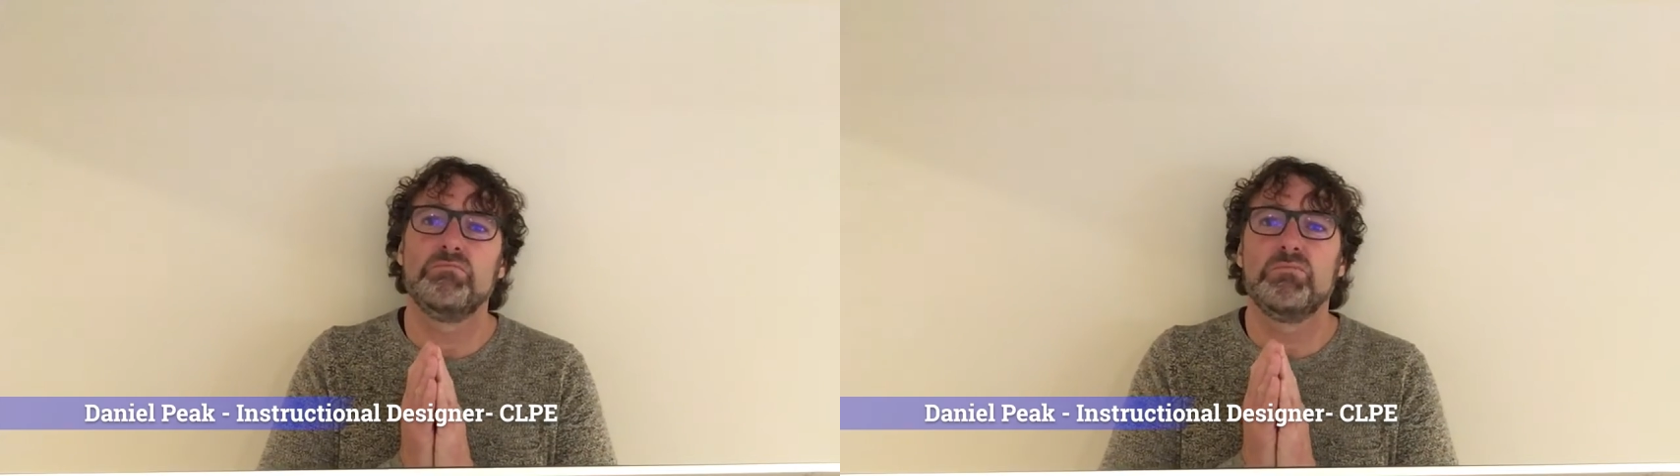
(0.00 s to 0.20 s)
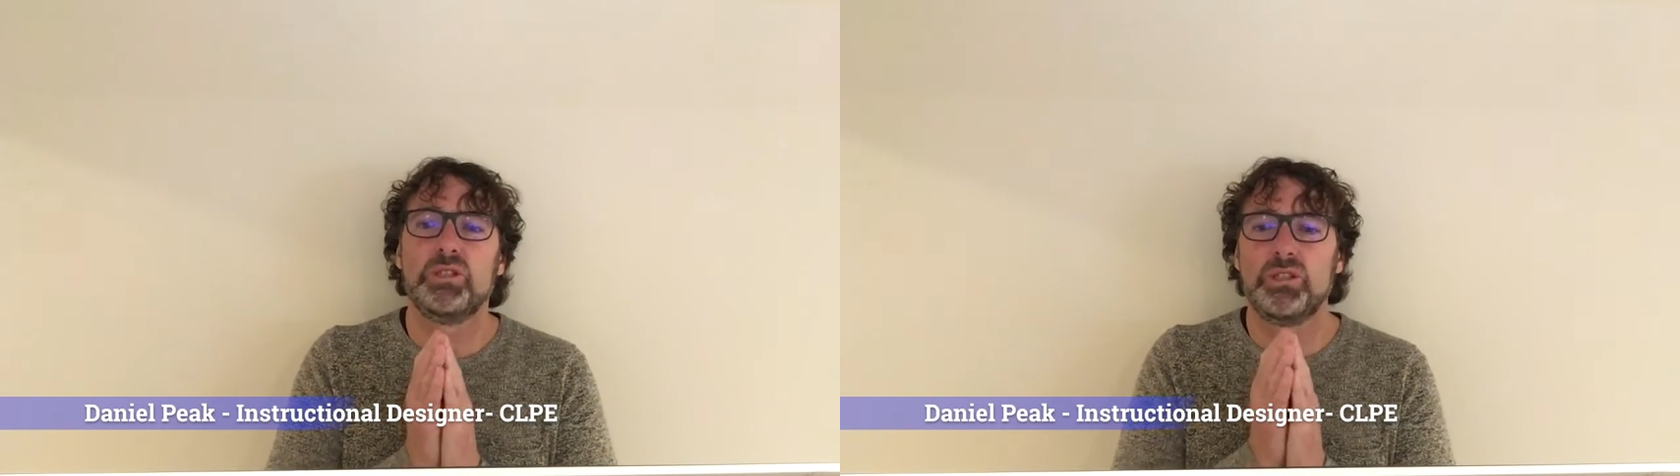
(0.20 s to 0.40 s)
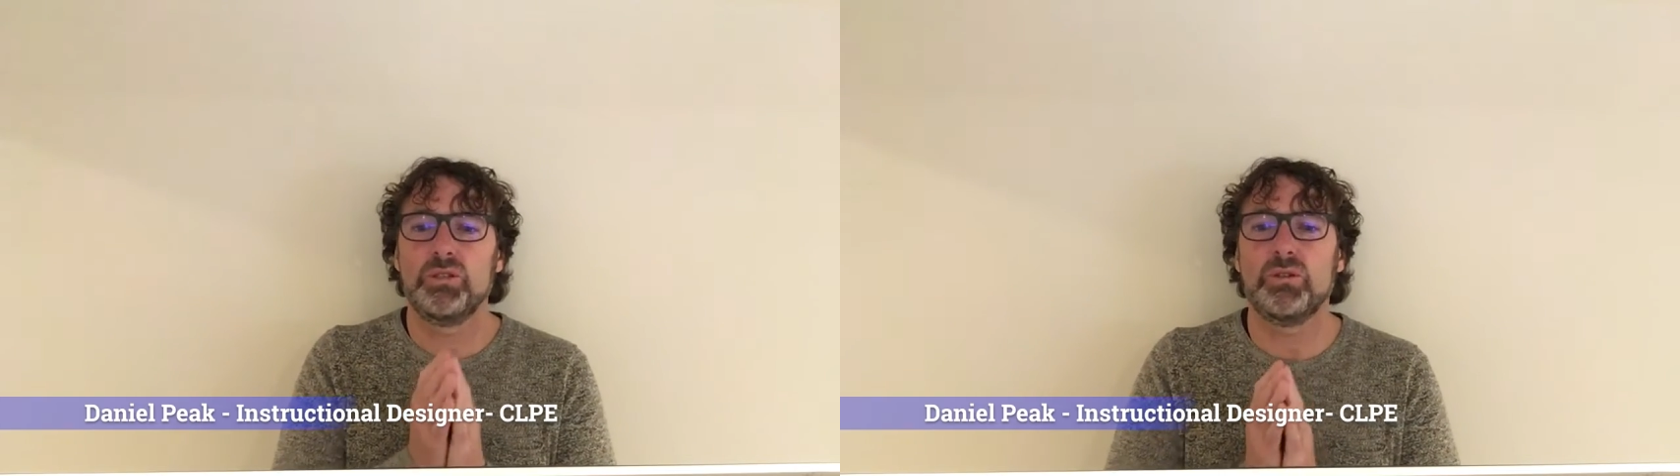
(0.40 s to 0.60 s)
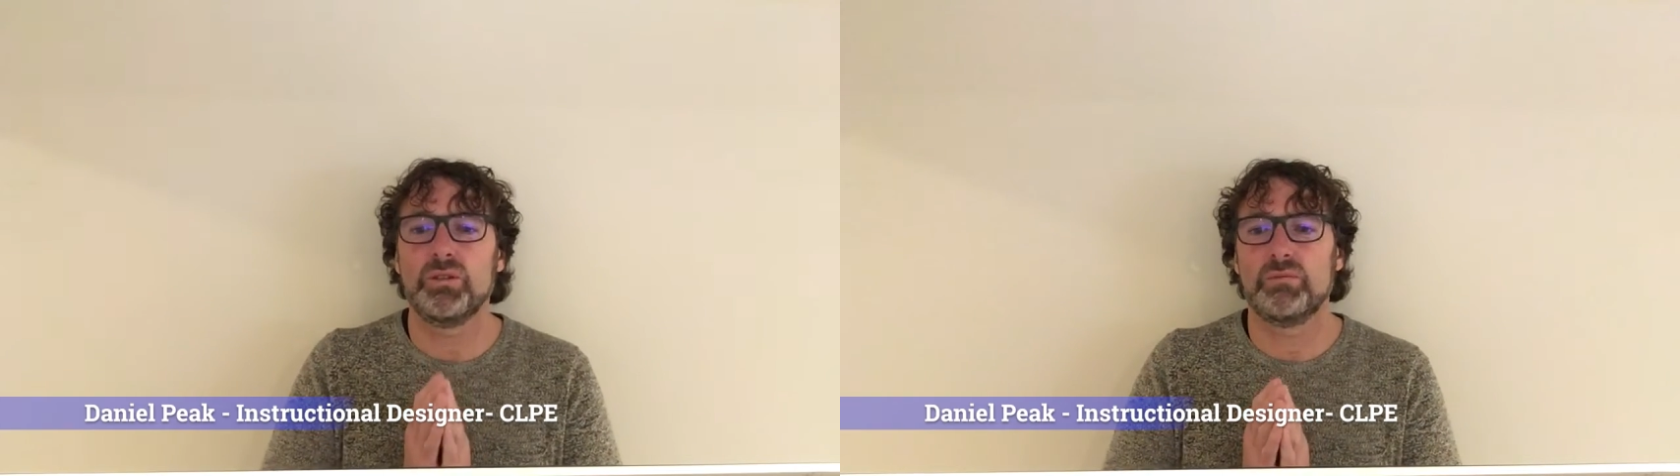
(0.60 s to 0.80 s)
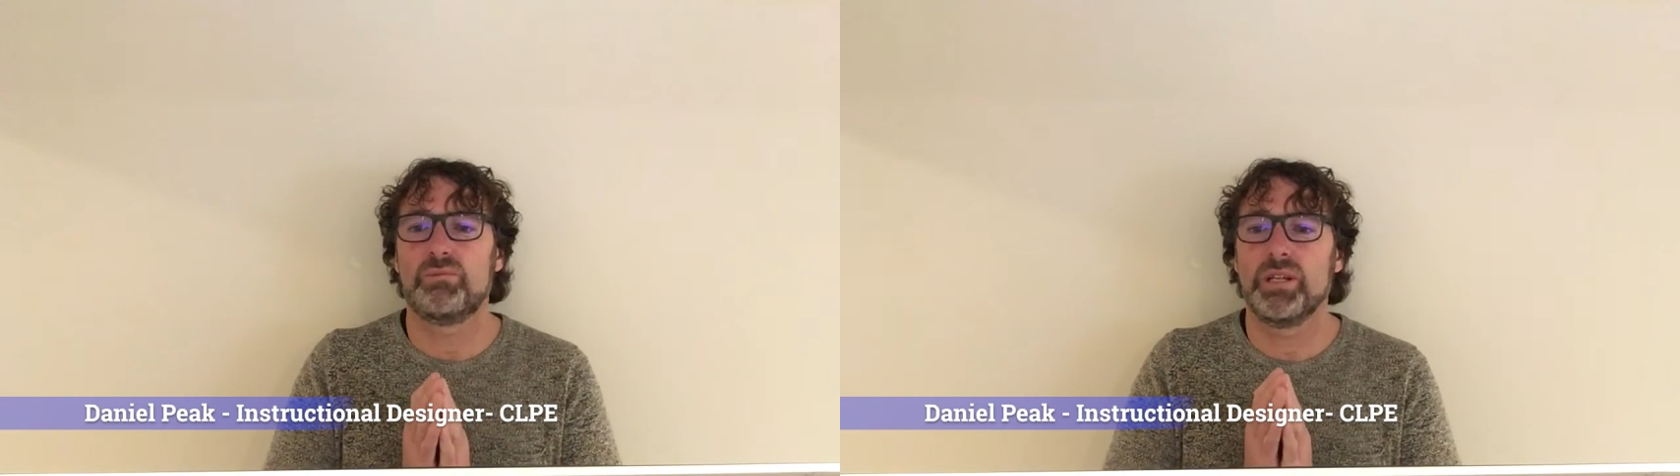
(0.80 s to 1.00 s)

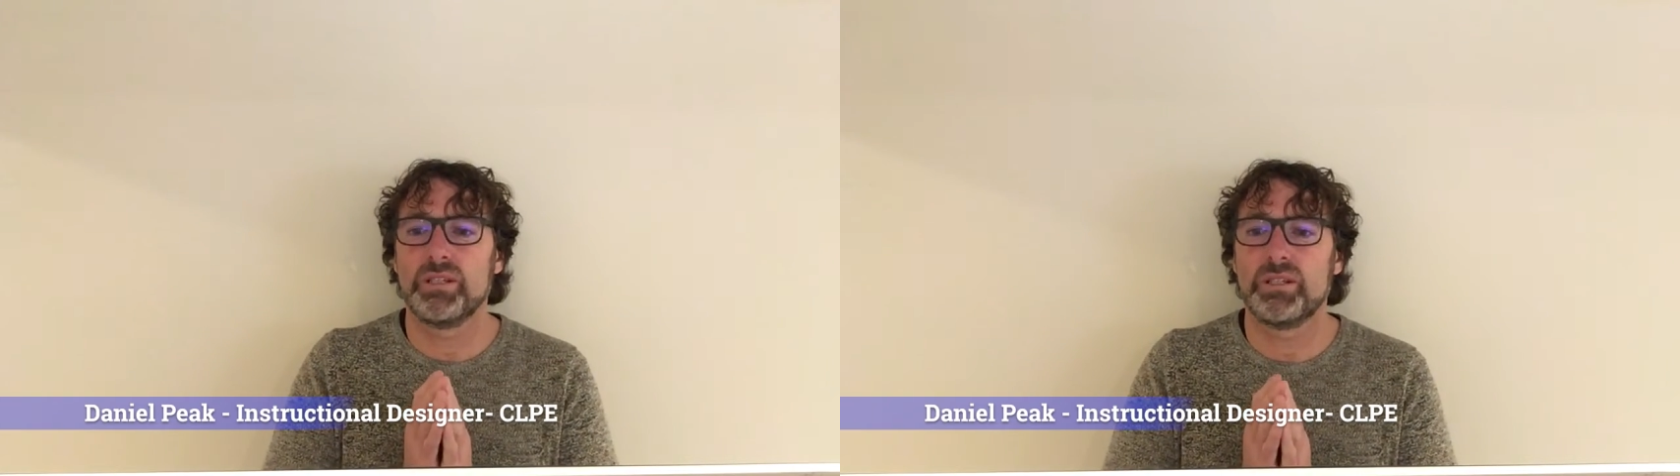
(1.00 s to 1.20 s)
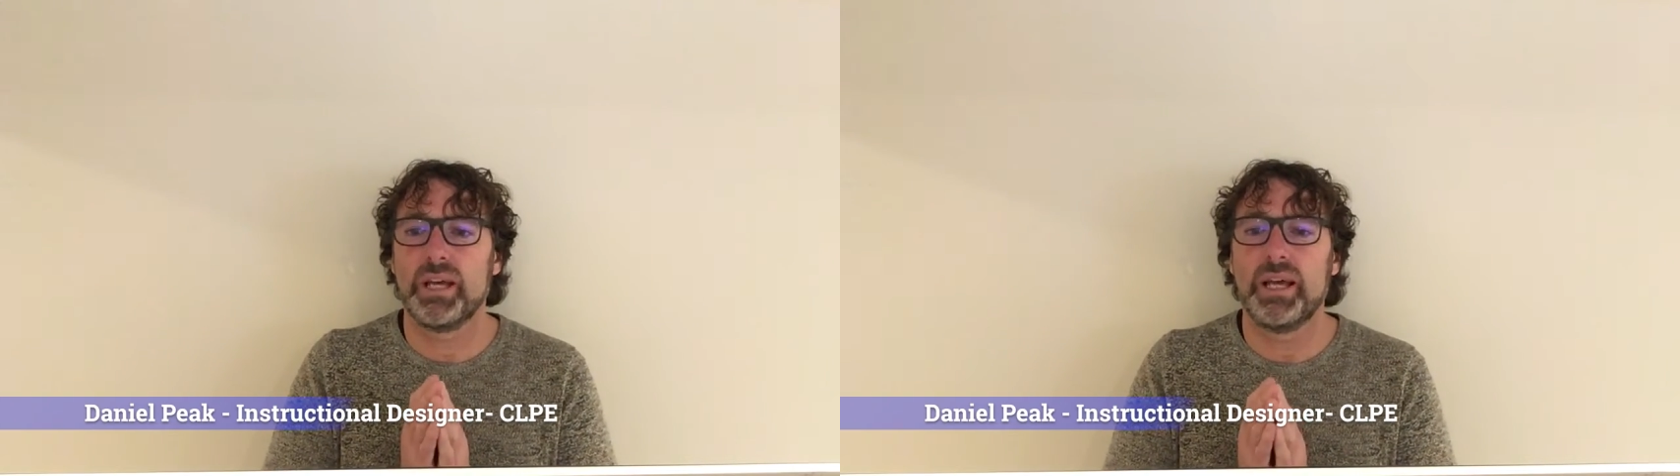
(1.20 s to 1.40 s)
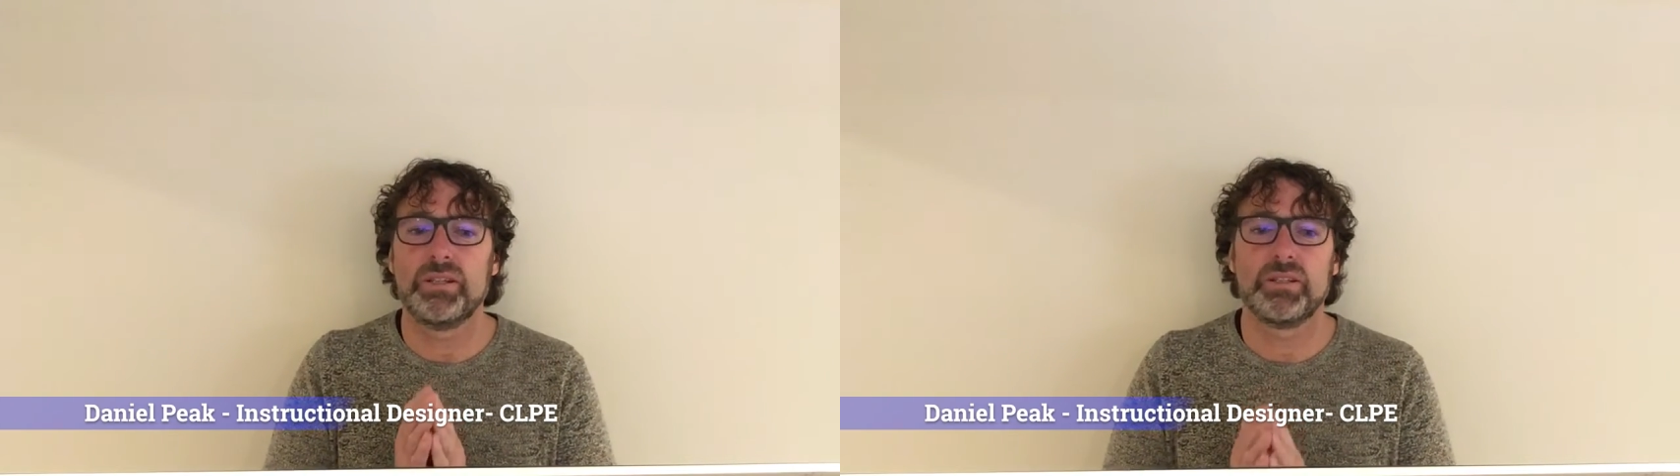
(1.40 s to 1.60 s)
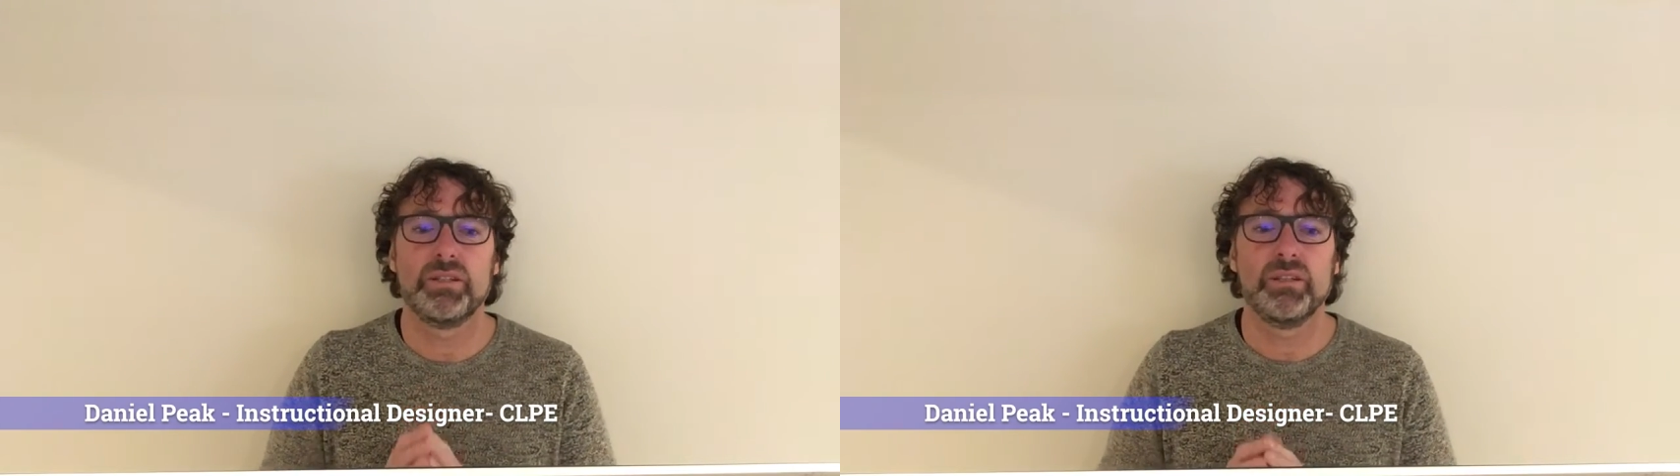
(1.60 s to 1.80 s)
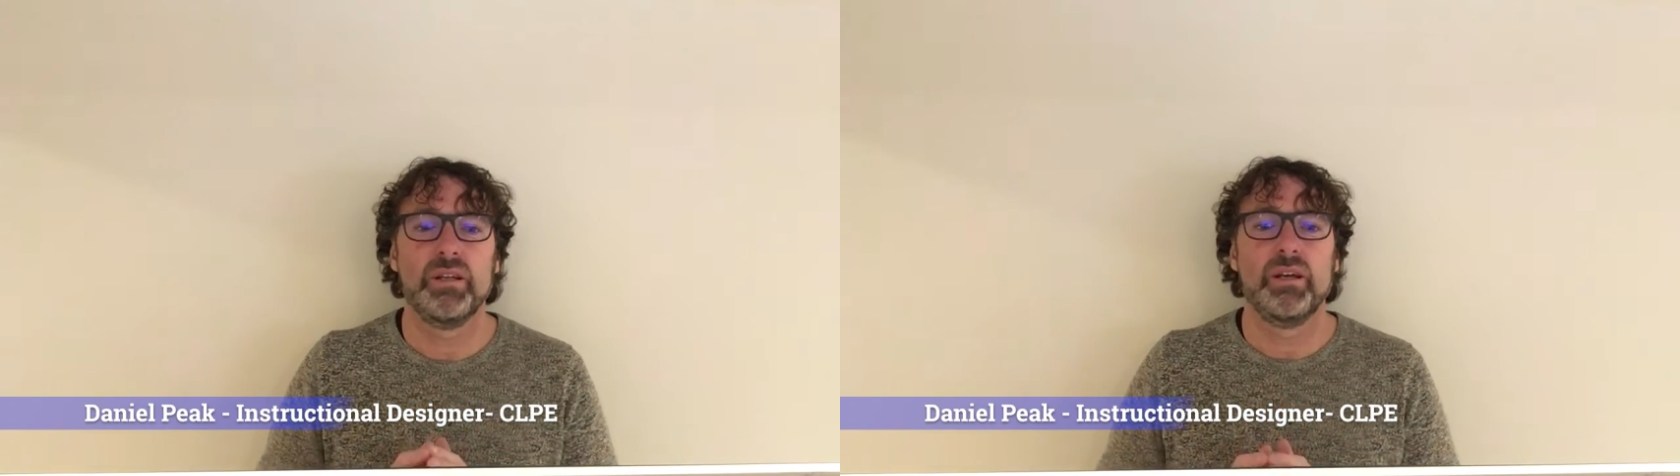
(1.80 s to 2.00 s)
short presentation